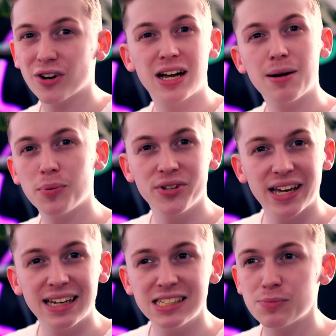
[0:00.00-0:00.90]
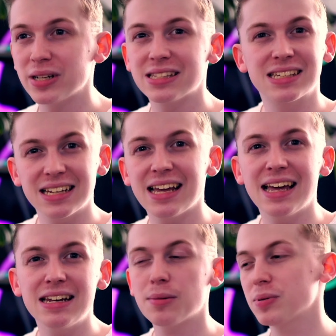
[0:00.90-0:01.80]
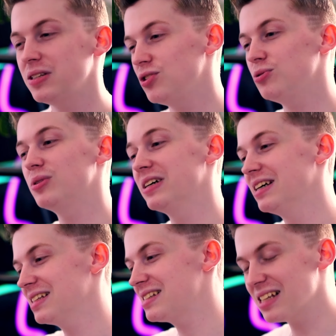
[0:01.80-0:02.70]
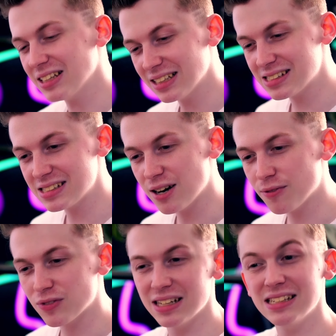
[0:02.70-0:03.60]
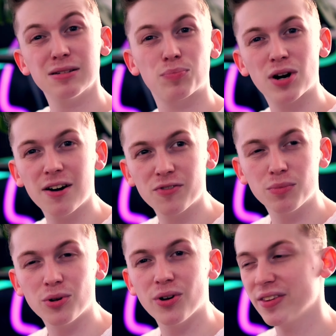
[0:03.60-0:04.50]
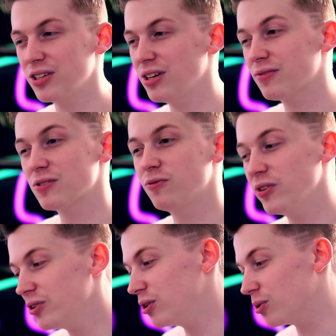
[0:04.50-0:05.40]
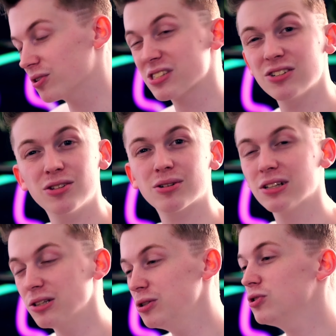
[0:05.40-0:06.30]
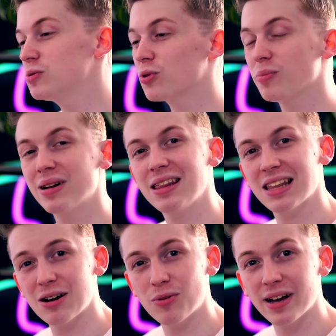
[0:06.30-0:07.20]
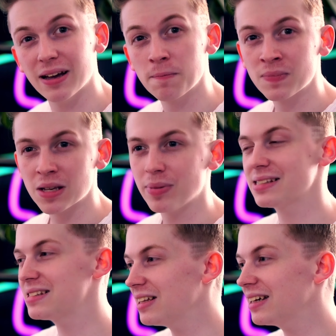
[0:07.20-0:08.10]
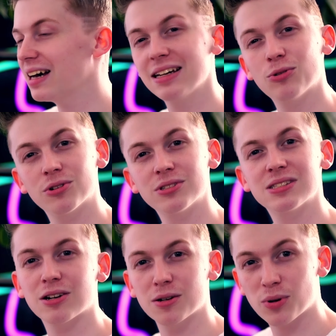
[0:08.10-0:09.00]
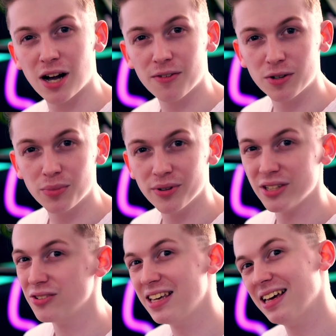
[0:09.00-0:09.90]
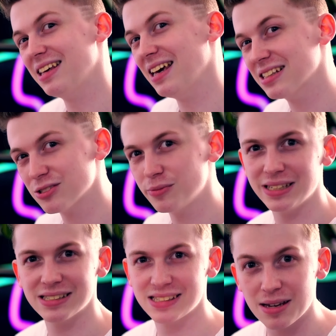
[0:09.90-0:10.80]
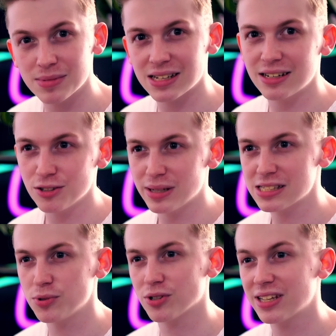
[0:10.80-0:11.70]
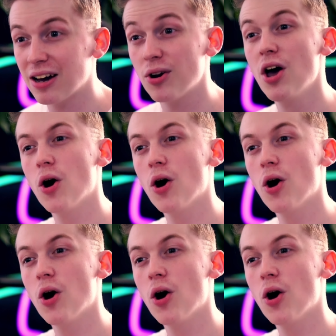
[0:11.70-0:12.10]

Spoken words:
for a couple days, but it's going to end up in you selling stuff that isn't profitable, and then you have to fill the orders, and you're either going to lose more money that way by selling orders that aren't profitable that you can't cancel because it's Amazon and you'll mess up your account,